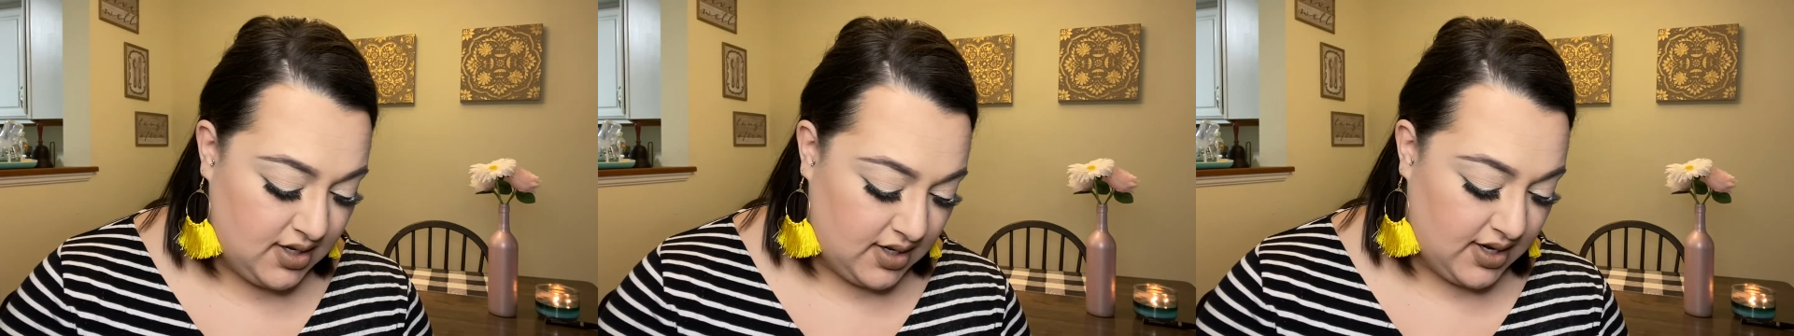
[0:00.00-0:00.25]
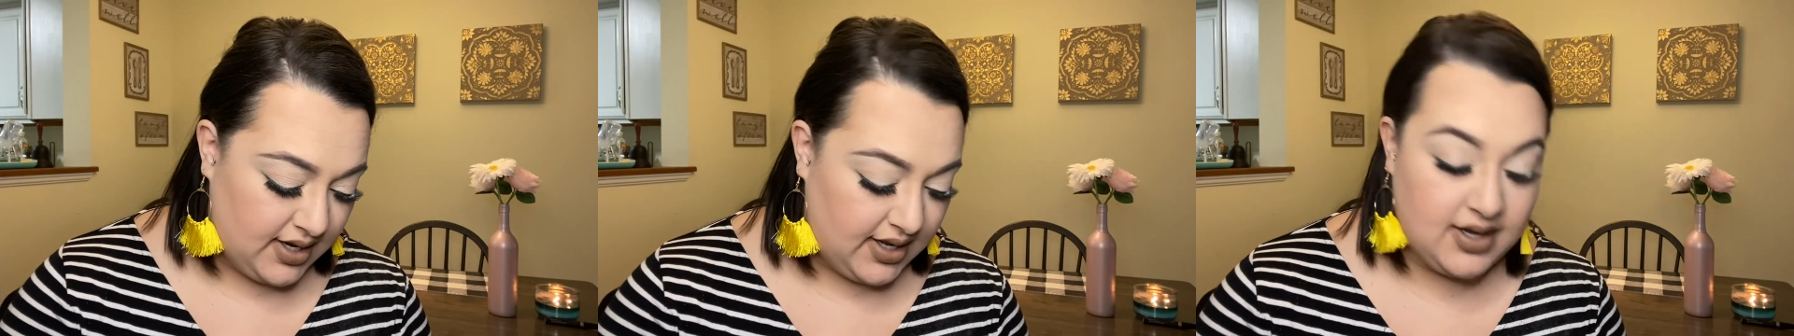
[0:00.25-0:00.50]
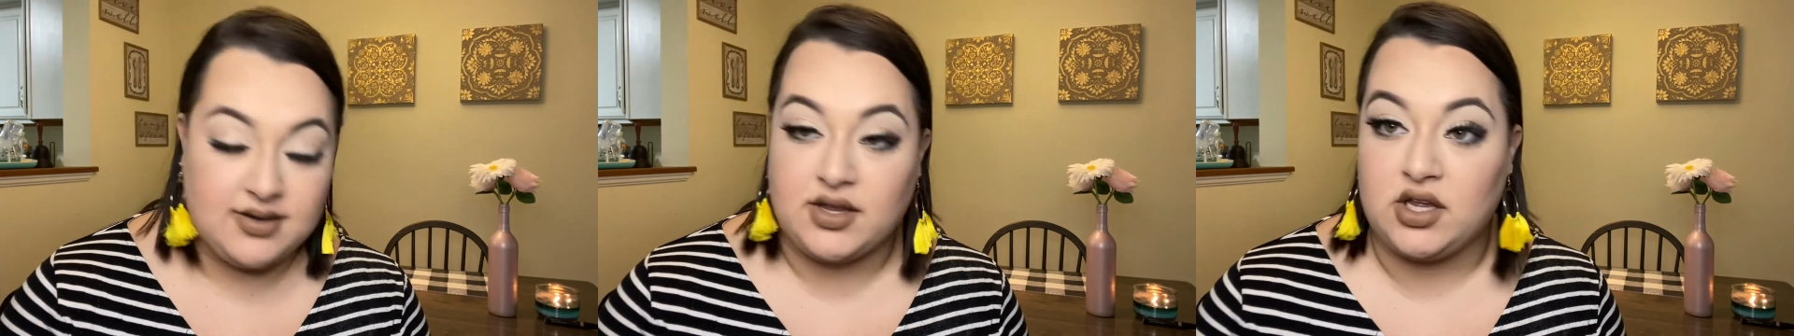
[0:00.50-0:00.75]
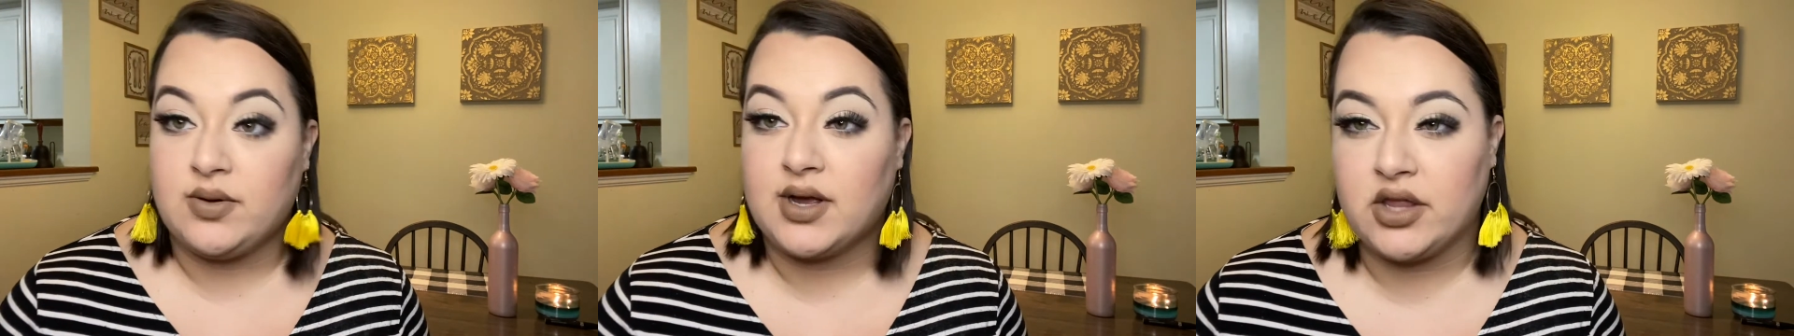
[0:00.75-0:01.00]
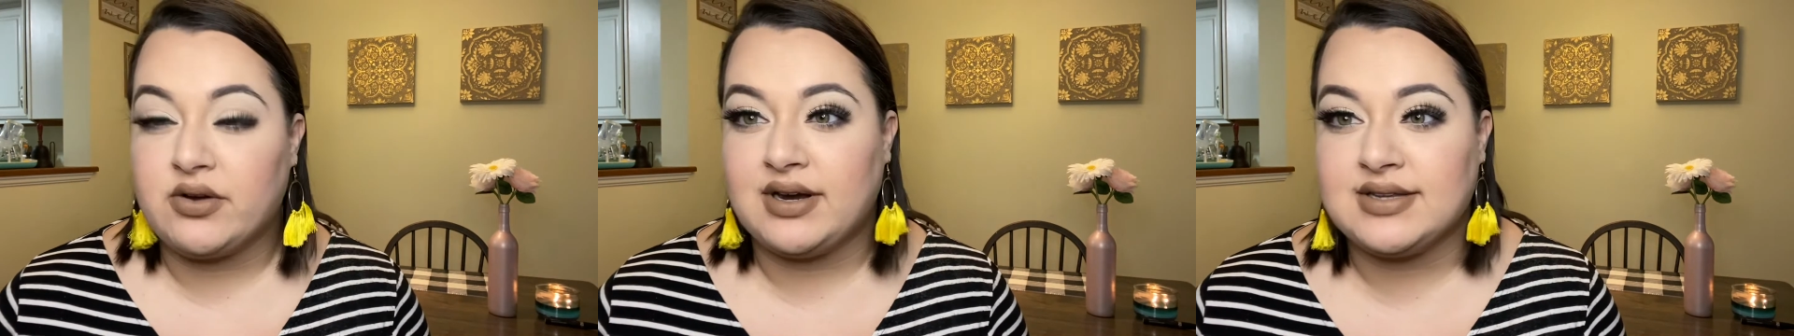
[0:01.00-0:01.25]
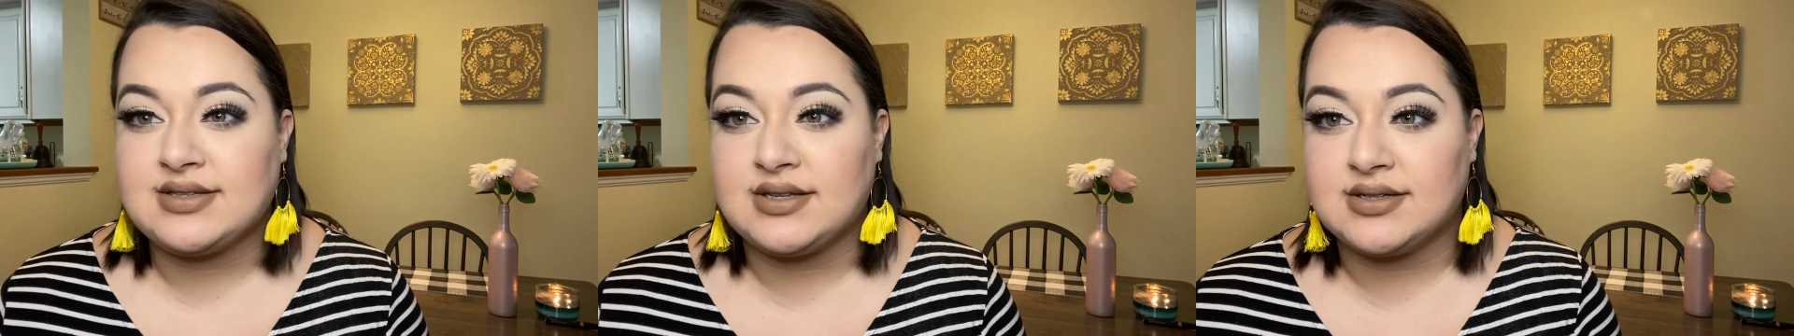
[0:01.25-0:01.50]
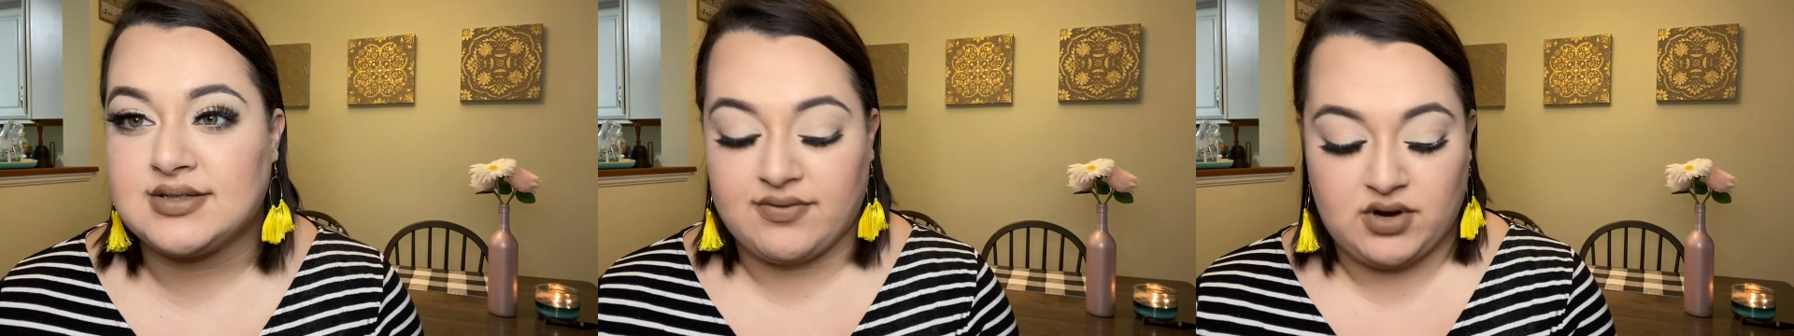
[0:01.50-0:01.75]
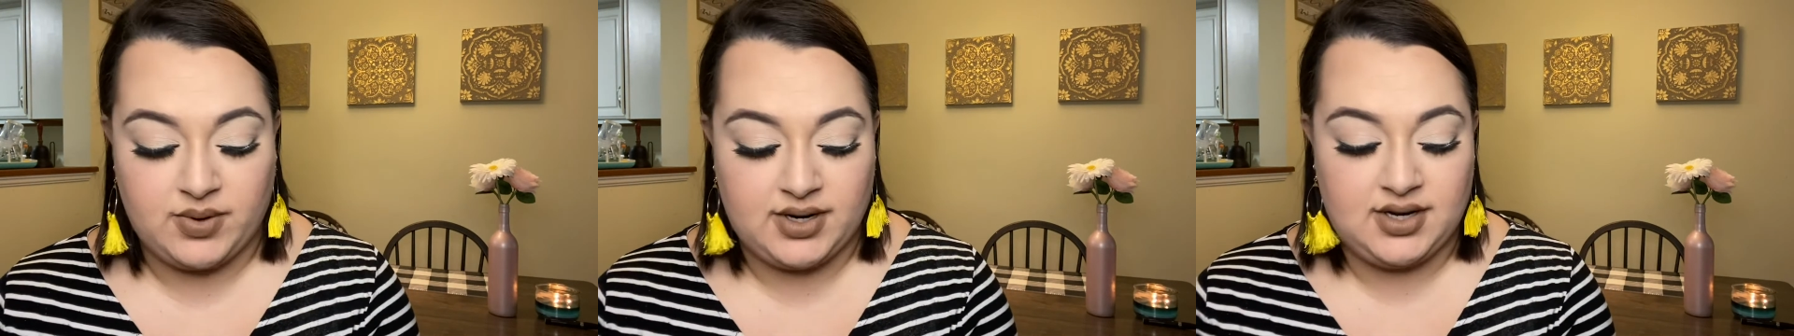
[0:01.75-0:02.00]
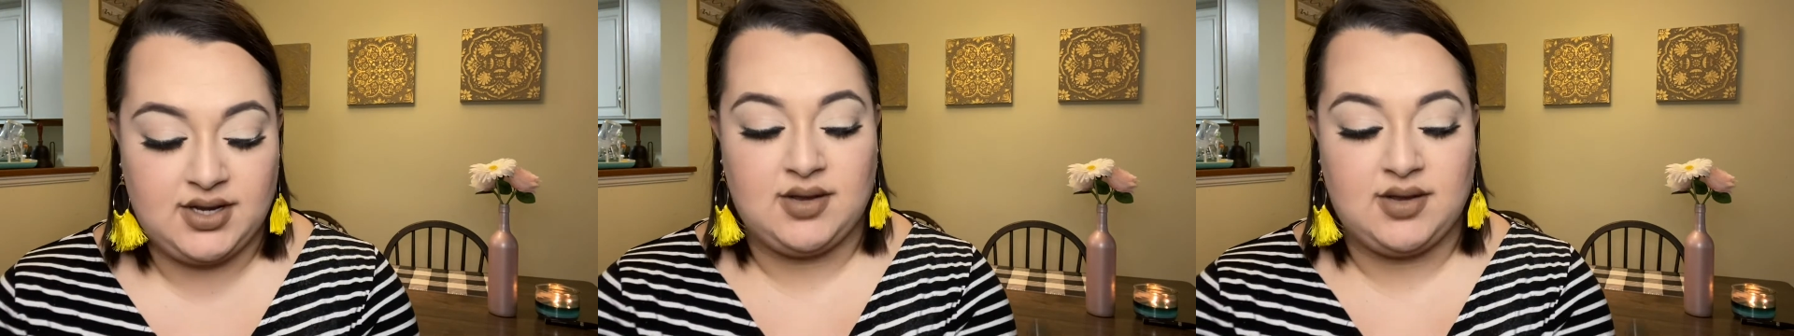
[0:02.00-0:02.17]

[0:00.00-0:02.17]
I can't tell you what color it is. I think it's Ivory 1,